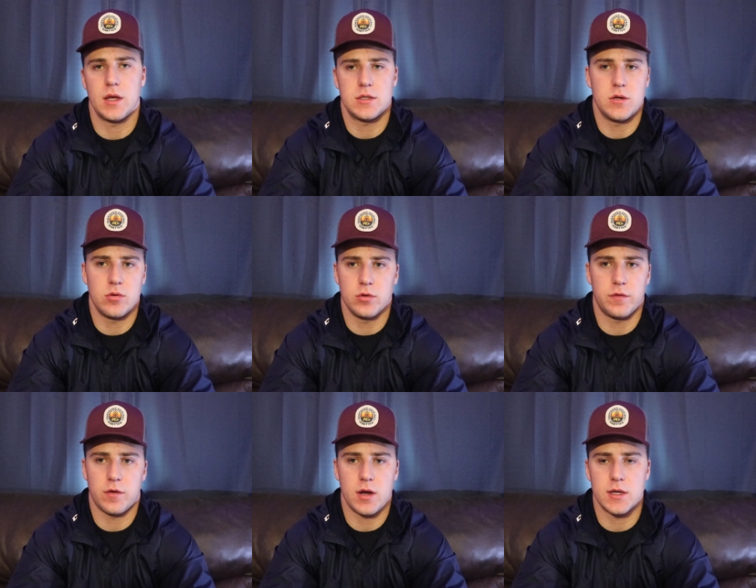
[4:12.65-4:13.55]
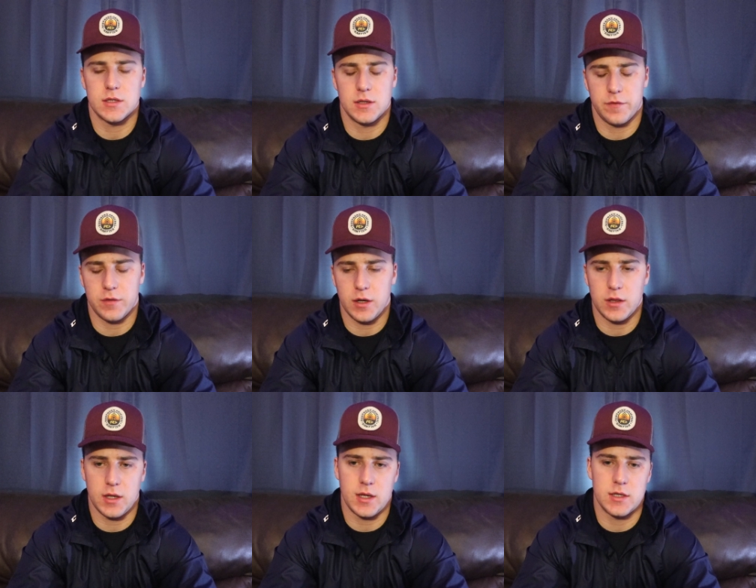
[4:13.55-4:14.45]
It's no good for us. And the
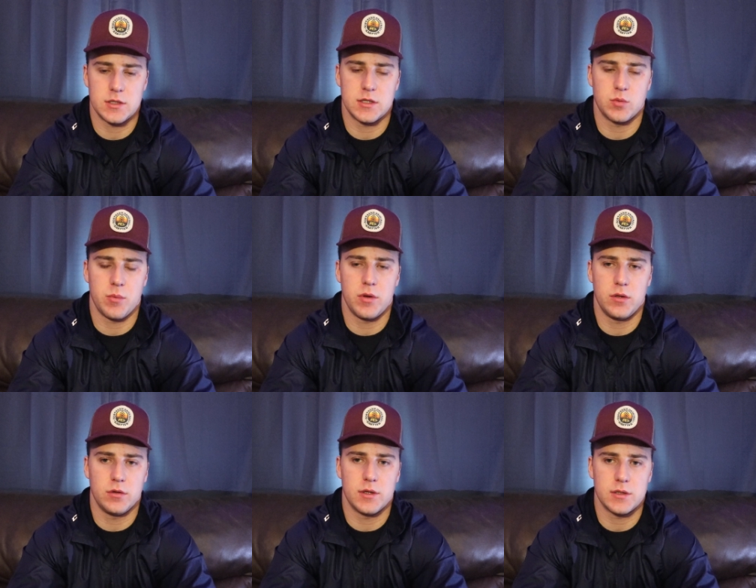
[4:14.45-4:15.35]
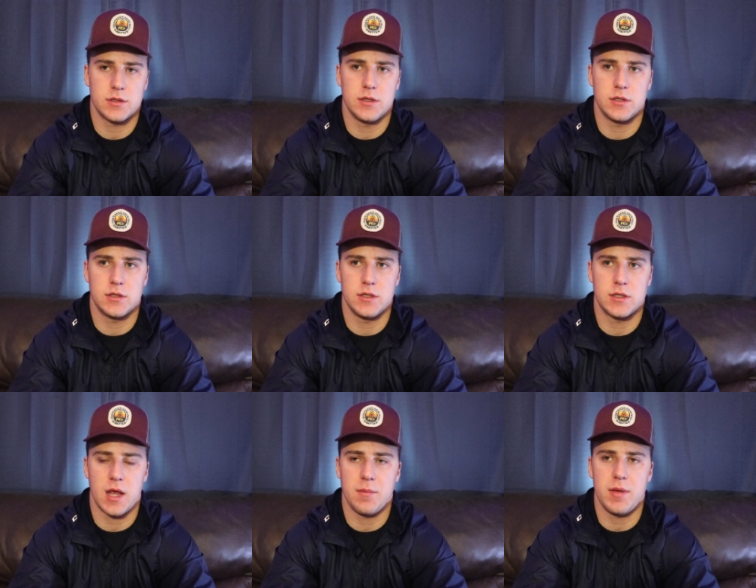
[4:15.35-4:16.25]
funny thing is when we do this,
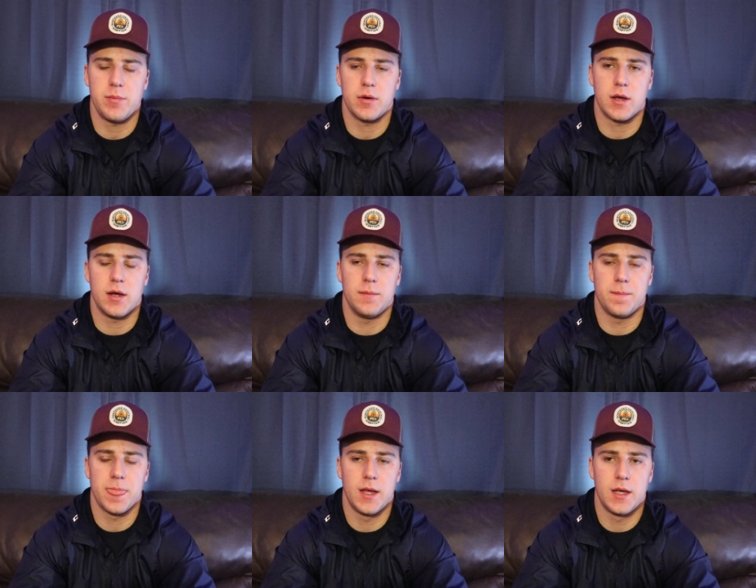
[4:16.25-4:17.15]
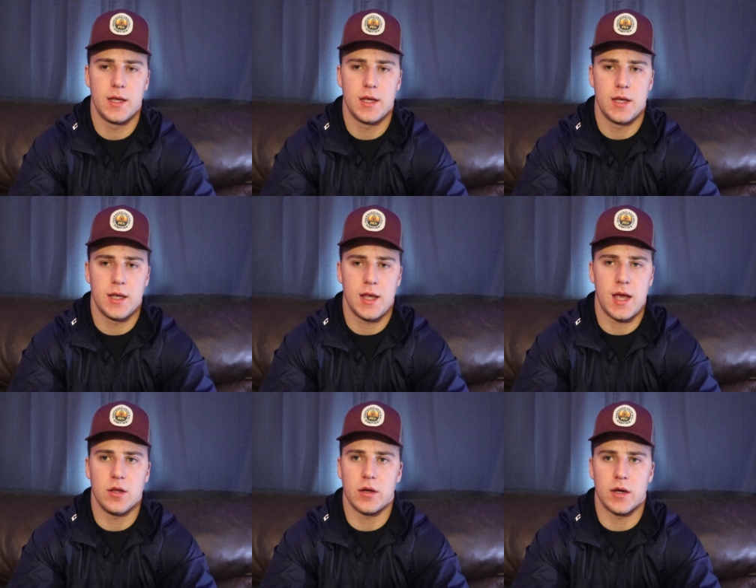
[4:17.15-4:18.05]
these same people come
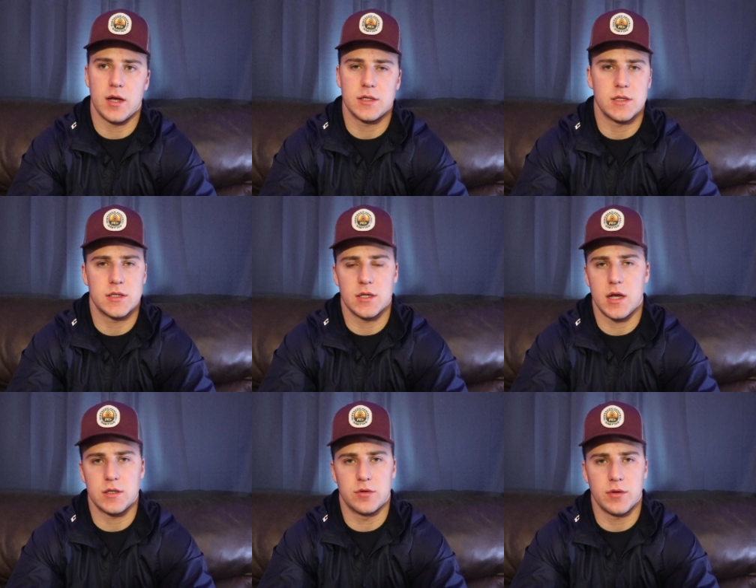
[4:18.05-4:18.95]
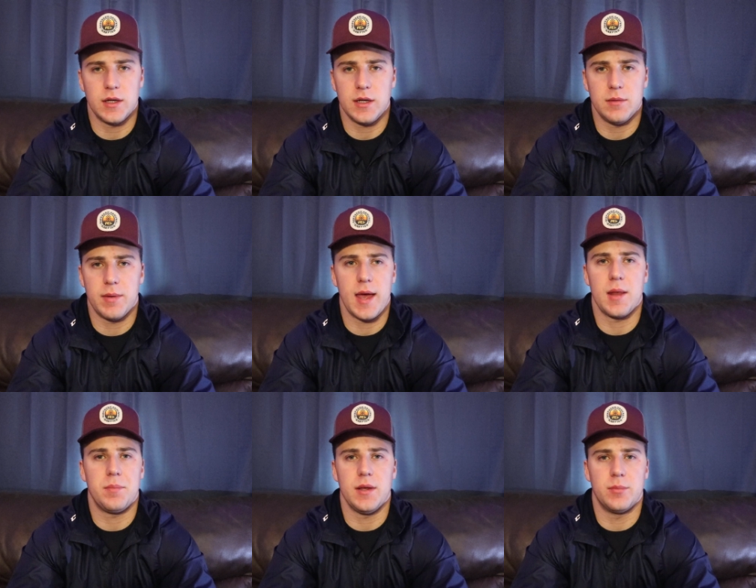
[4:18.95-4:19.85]
and look at us as such greedy,
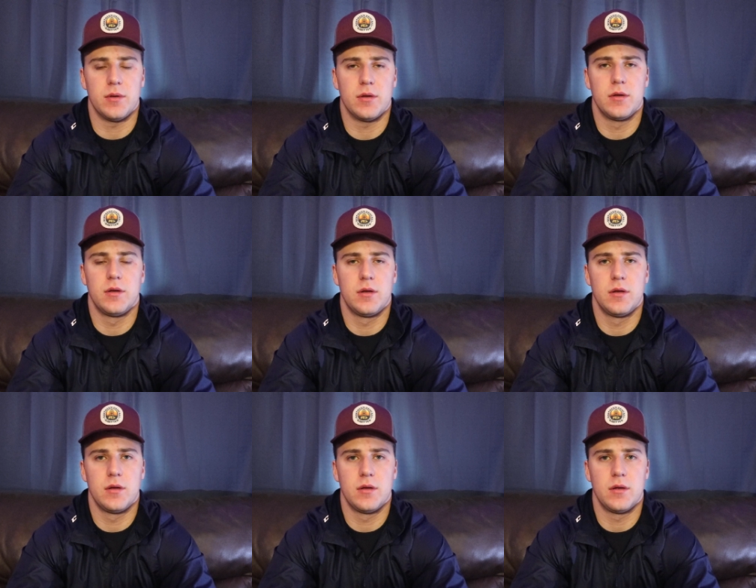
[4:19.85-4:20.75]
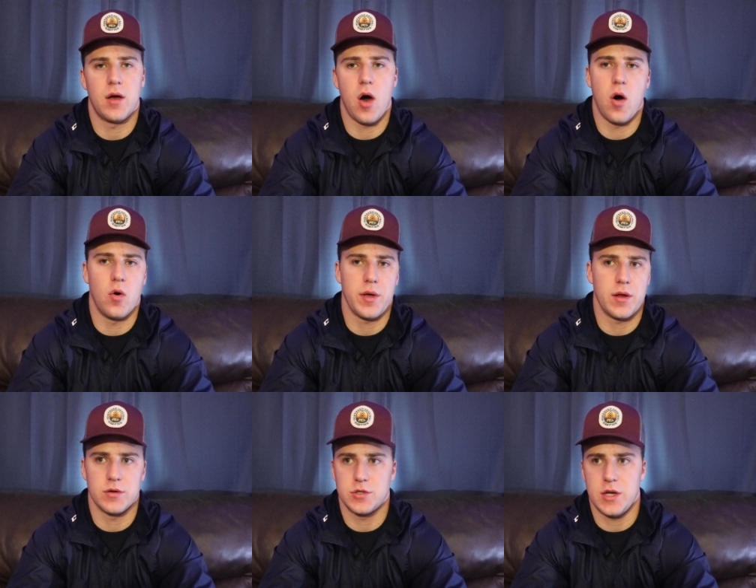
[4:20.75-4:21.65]
bad people. Oh,
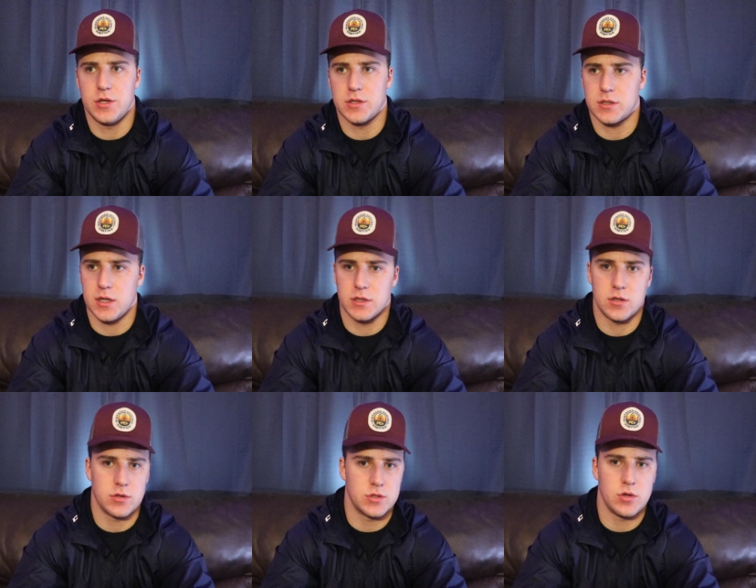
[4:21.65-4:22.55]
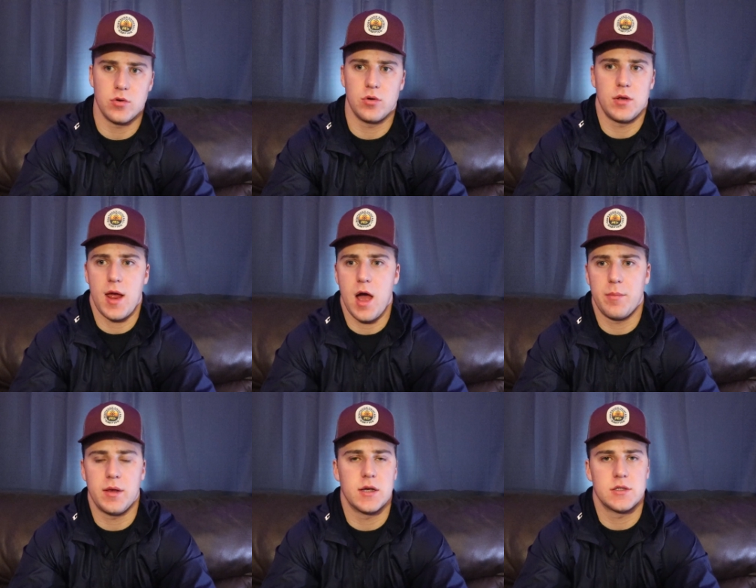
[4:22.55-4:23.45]
he or she just thinks they're so good
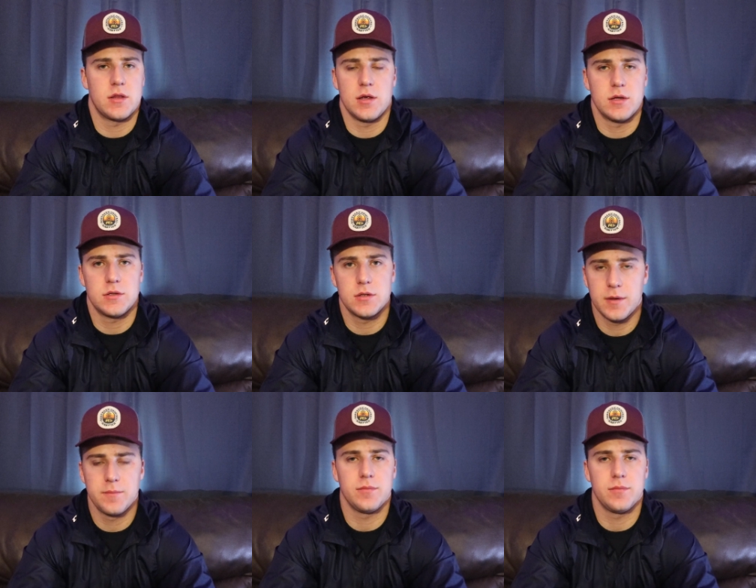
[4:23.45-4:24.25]
now because of this.